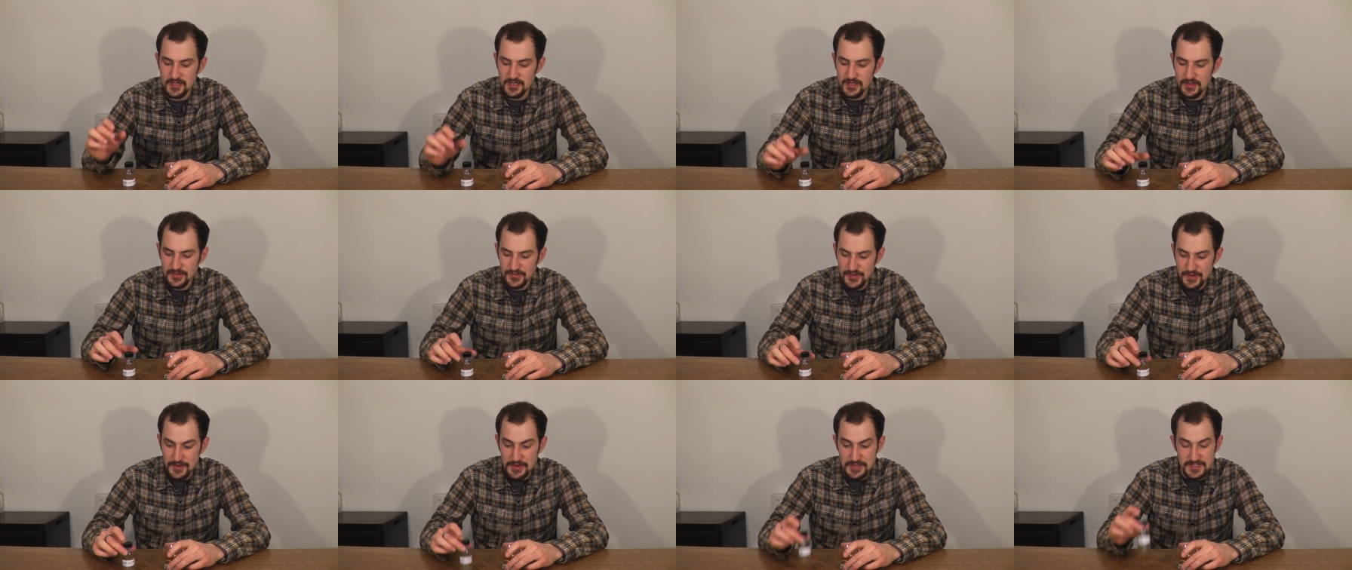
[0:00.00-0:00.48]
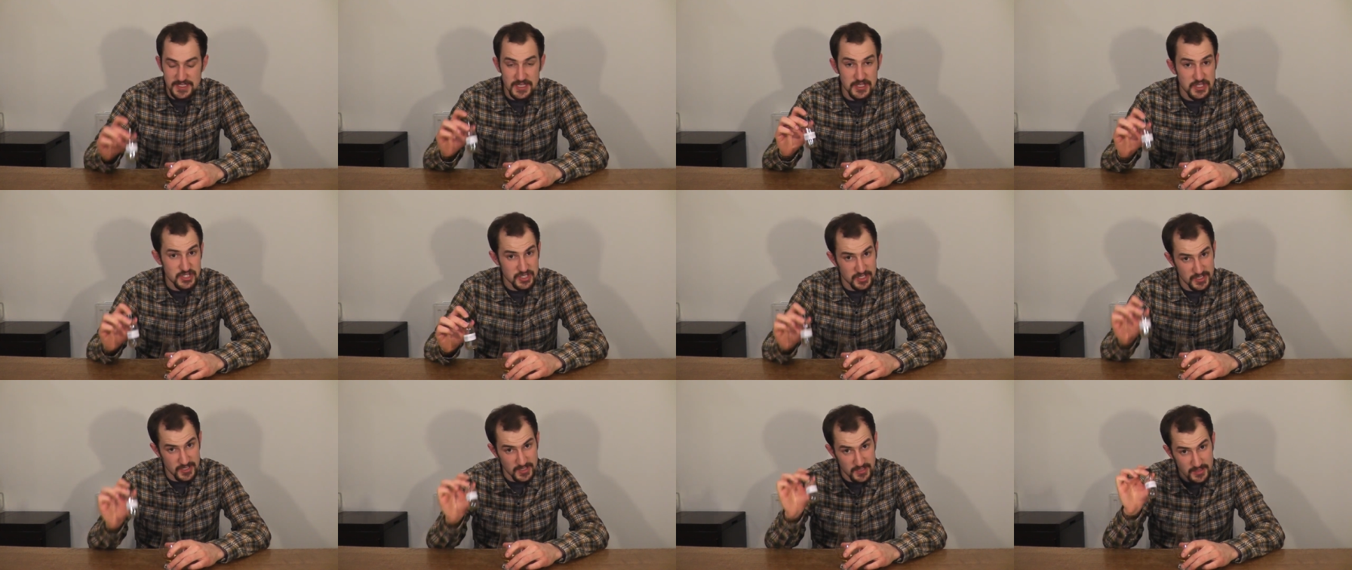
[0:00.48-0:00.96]
So
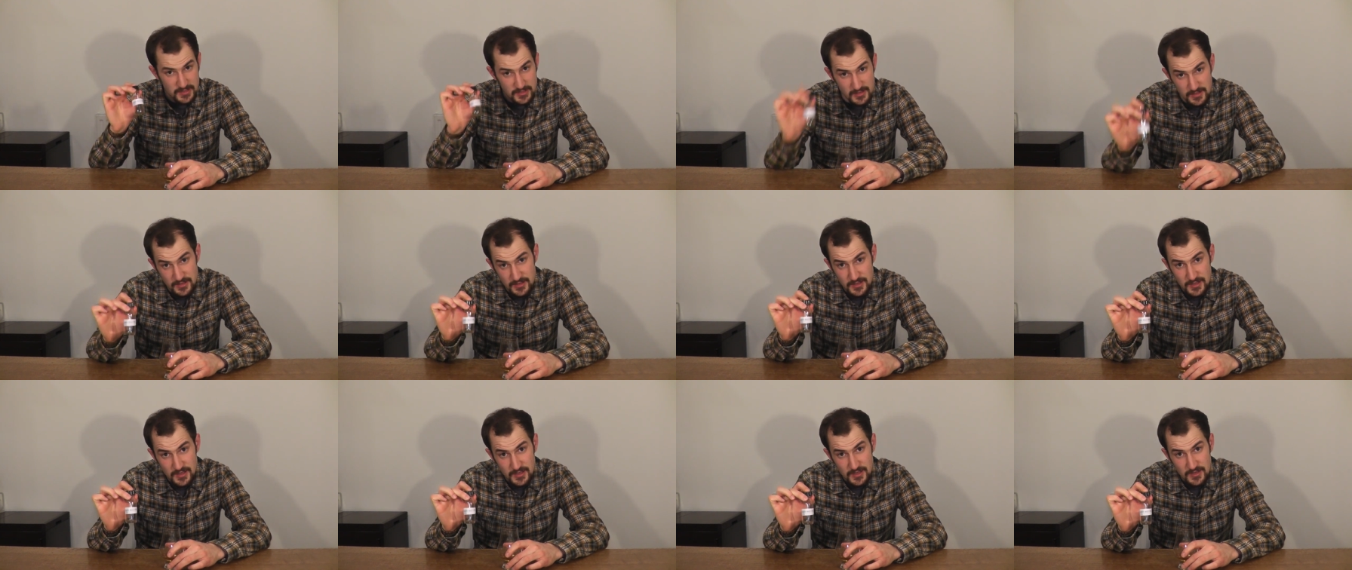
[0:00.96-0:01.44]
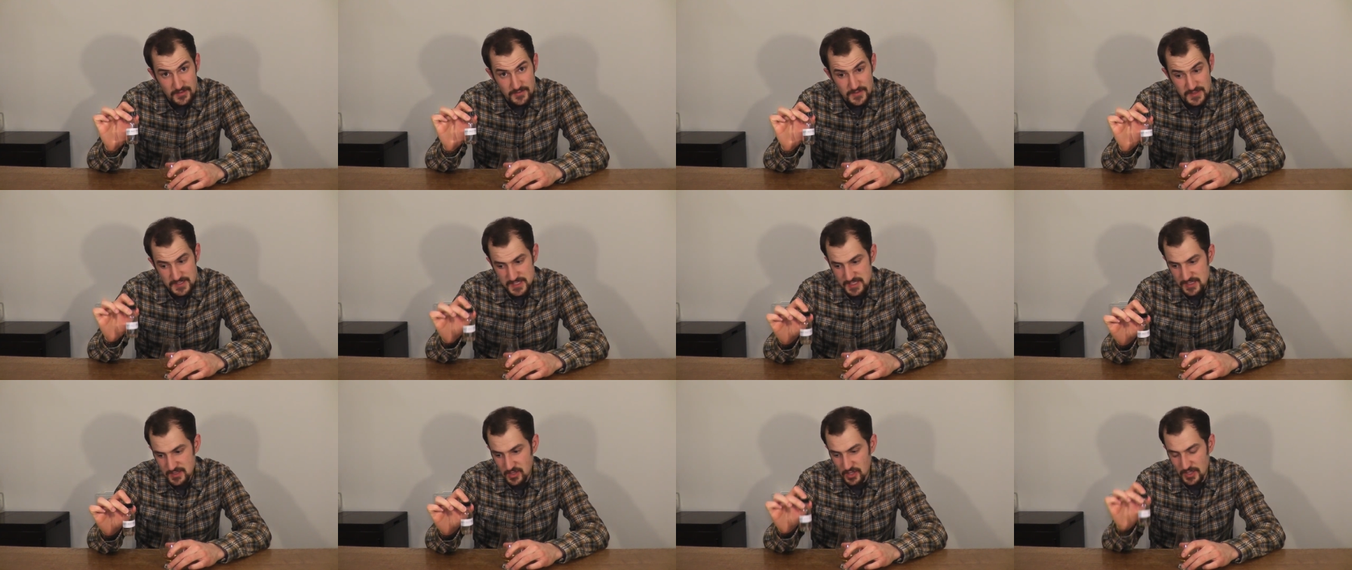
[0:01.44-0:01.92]
essentially,
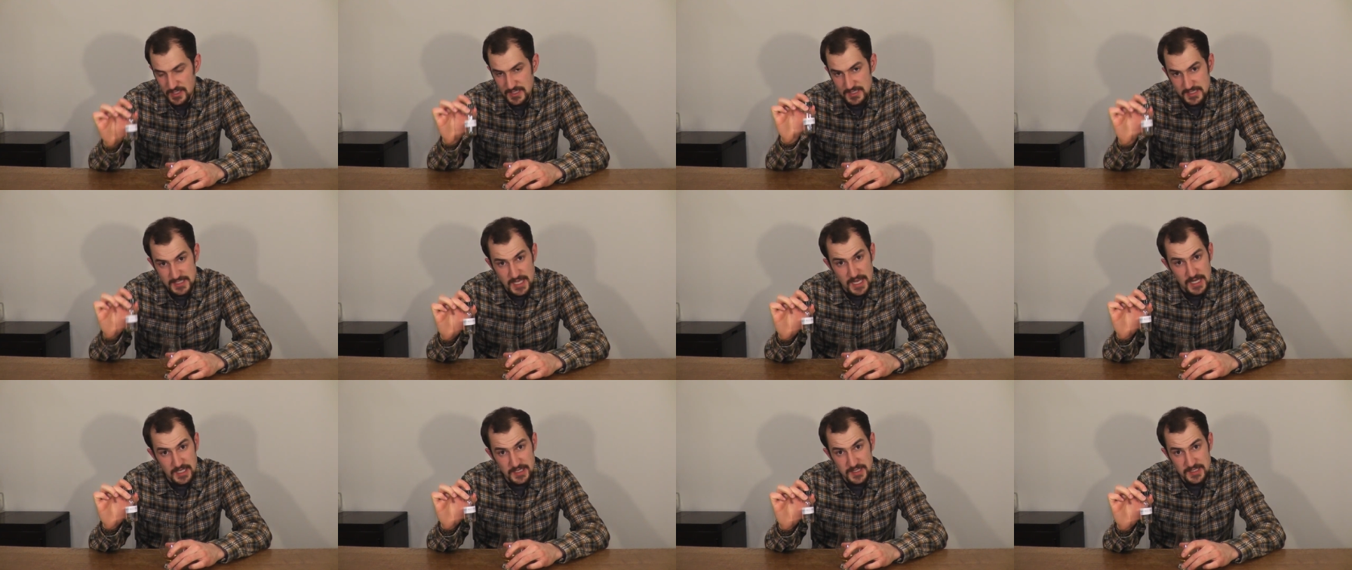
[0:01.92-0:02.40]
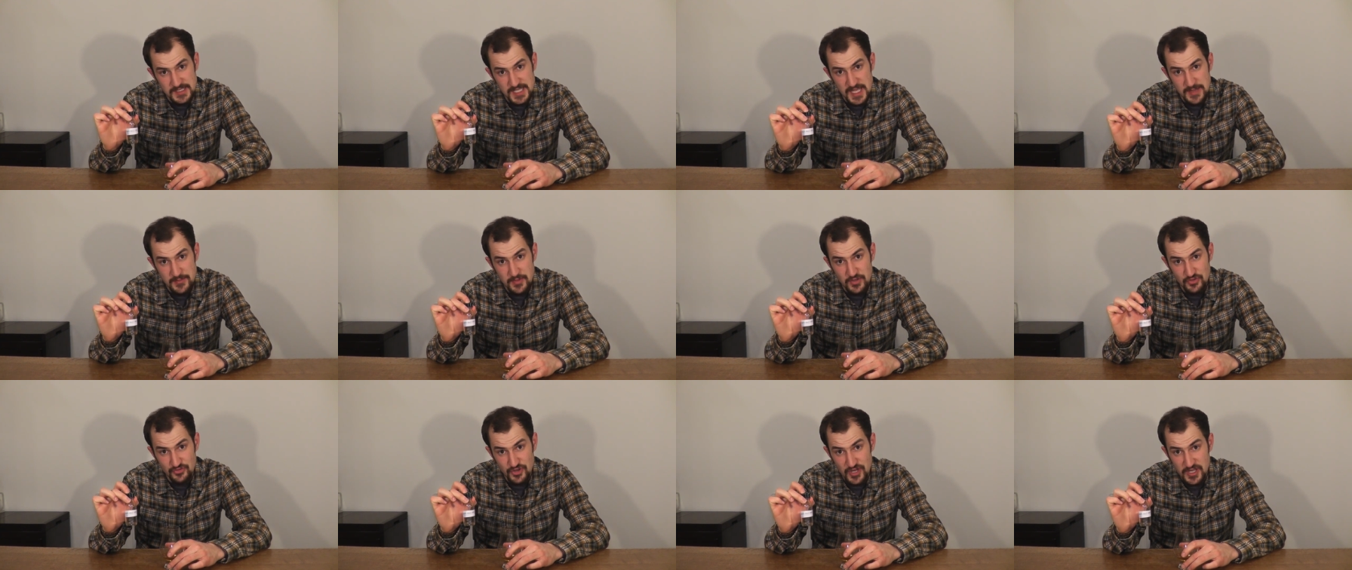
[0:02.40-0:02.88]
this has got exactly the same
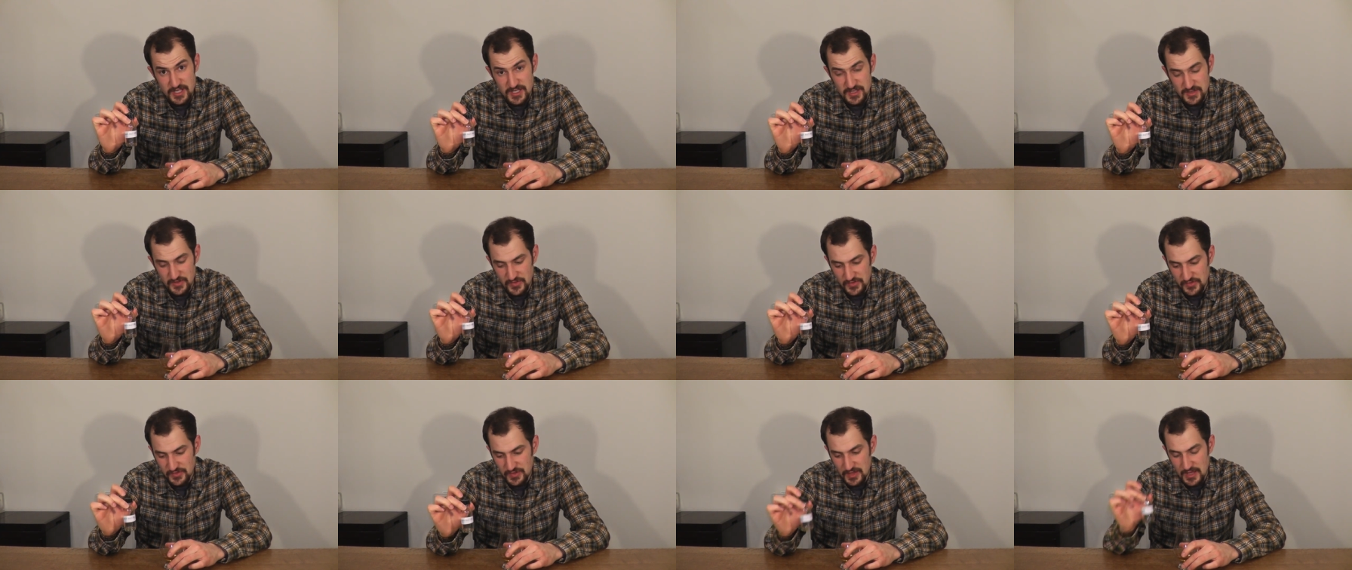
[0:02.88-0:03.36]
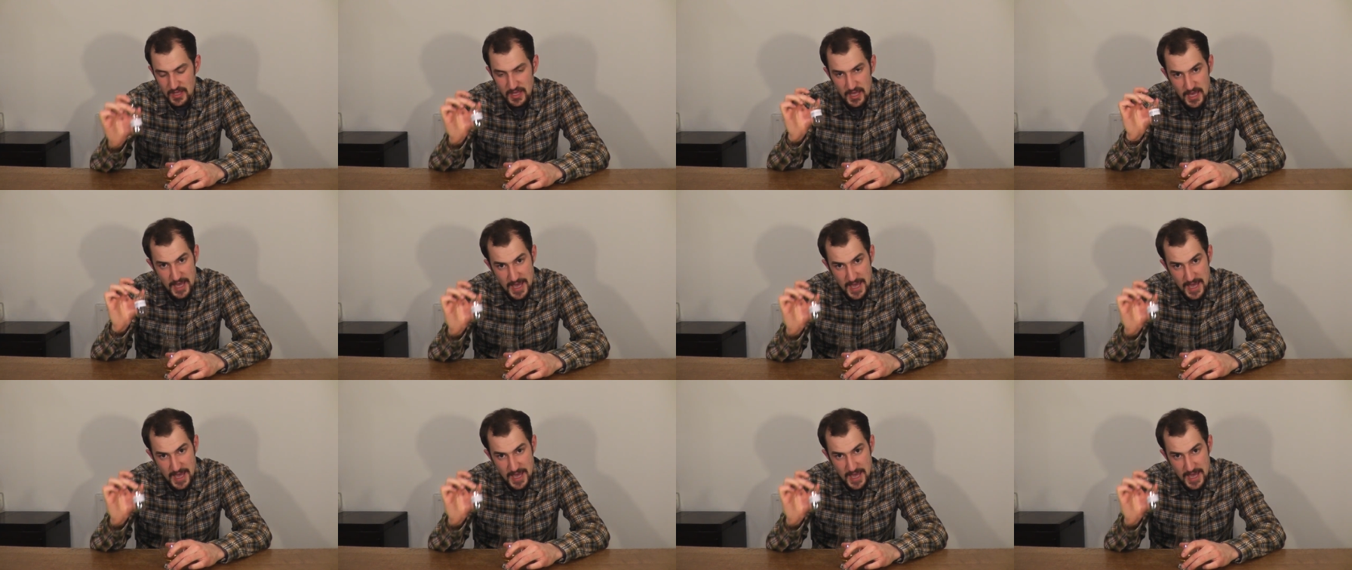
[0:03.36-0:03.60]
ingredients